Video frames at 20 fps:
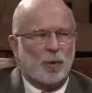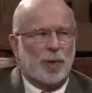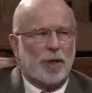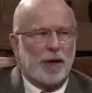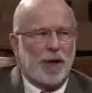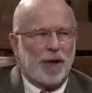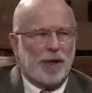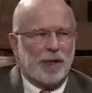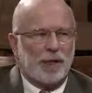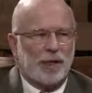with
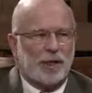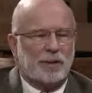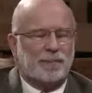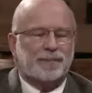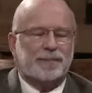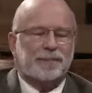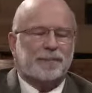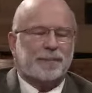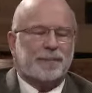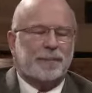us,
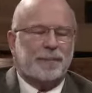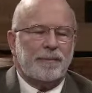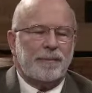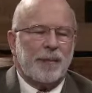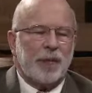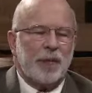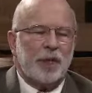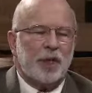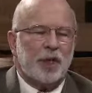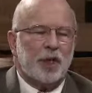
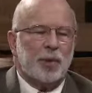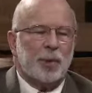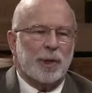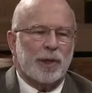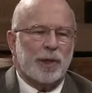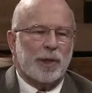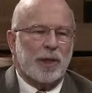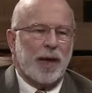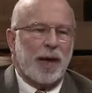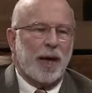as you
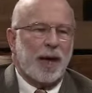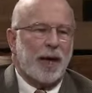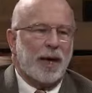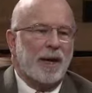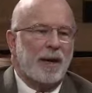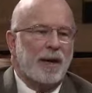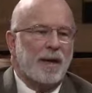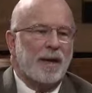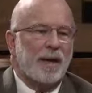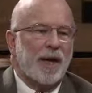would
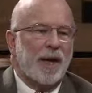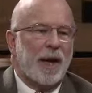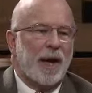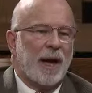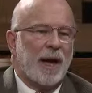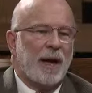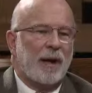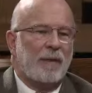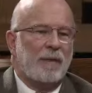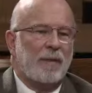say,
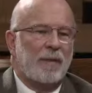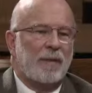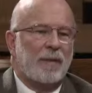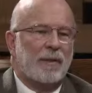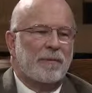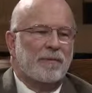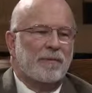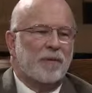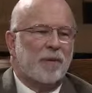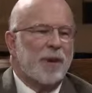uh,
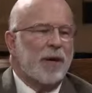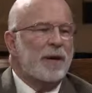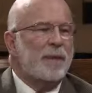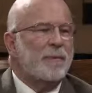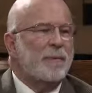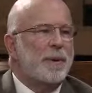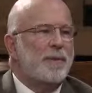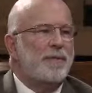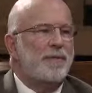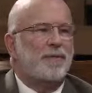the
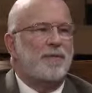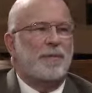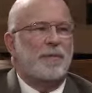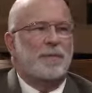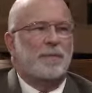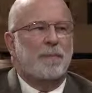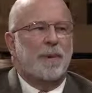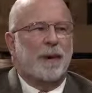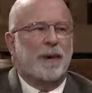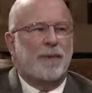freedom of
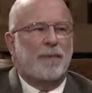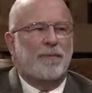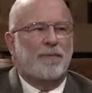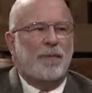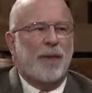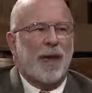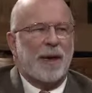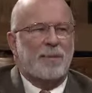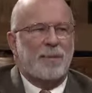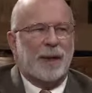
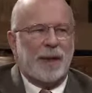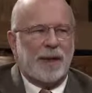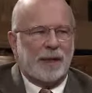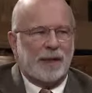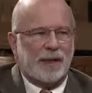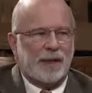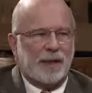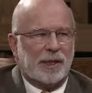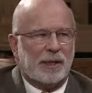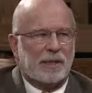
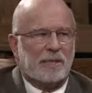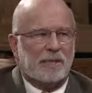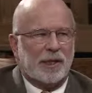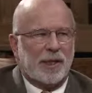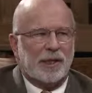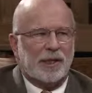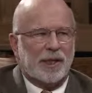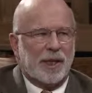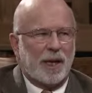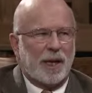families of
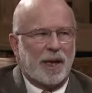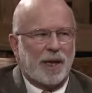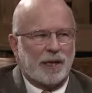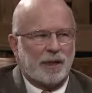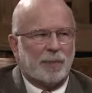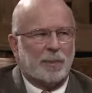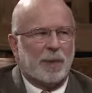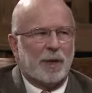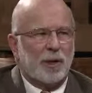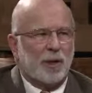let's say
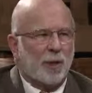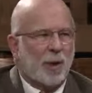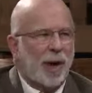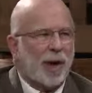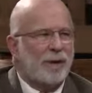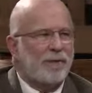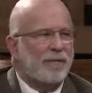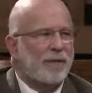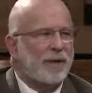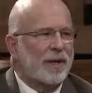husband and
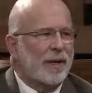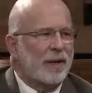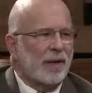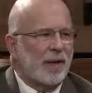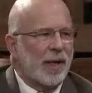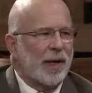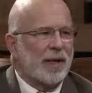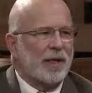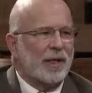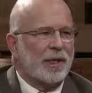wife and their
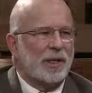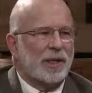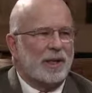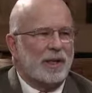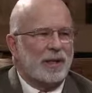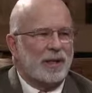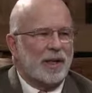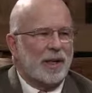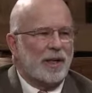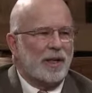kids in
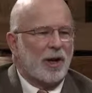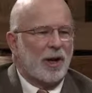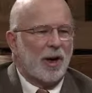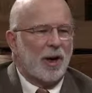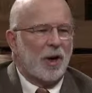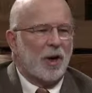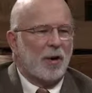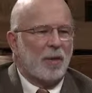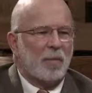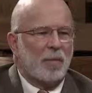the in the
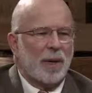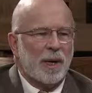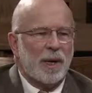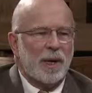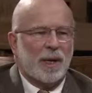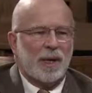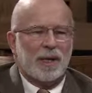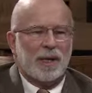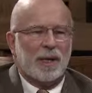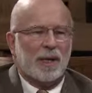home
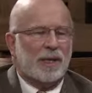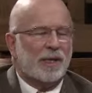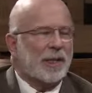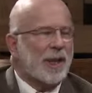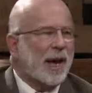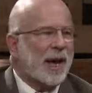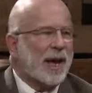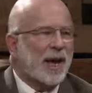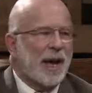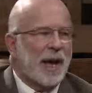to
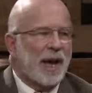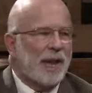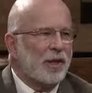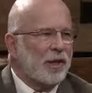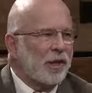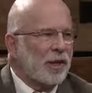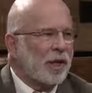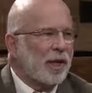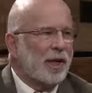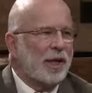decide how
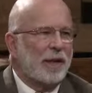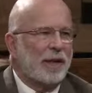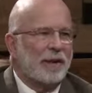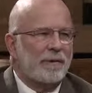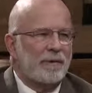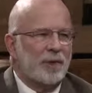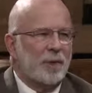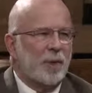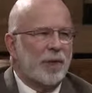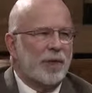they're going to
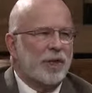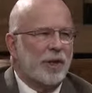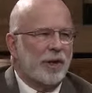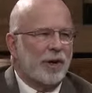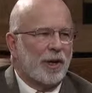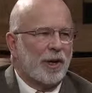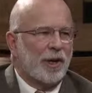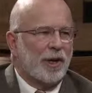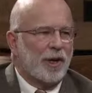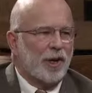live and what they're
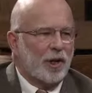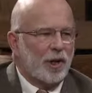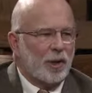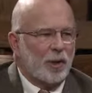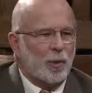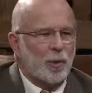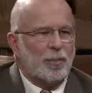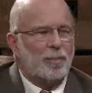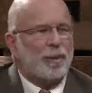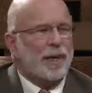going to
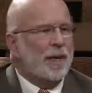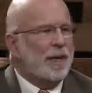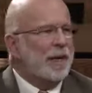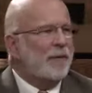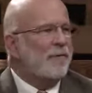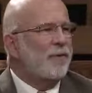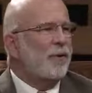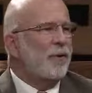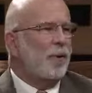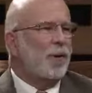do would be
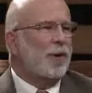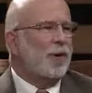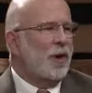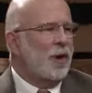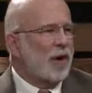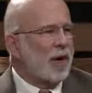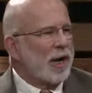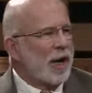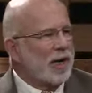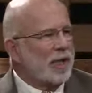different with
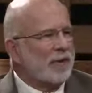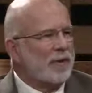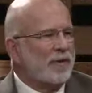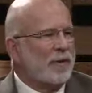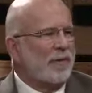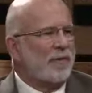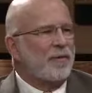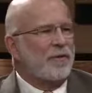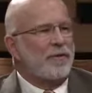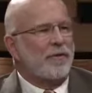all kinds of
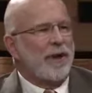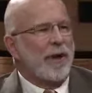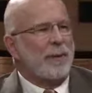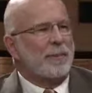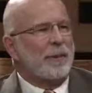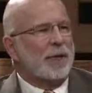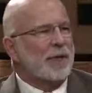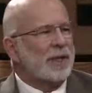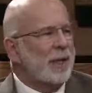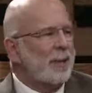different
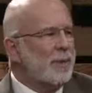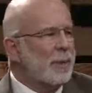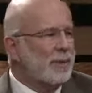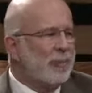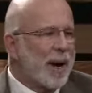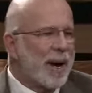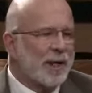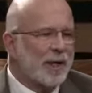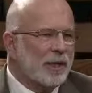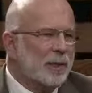families some would
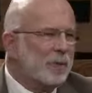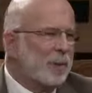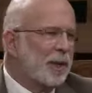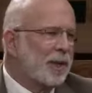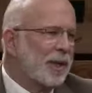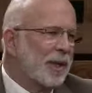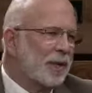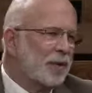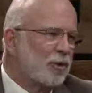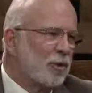practice
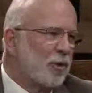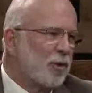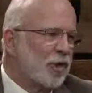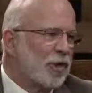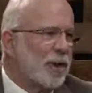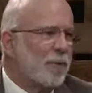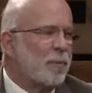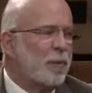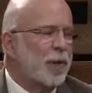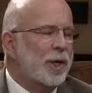birth control
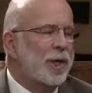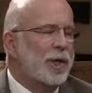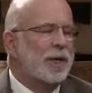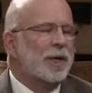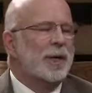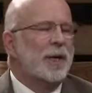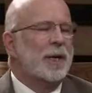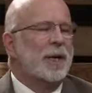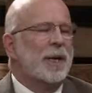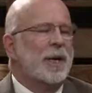some
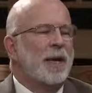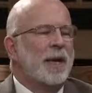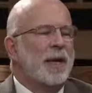wouldn't right.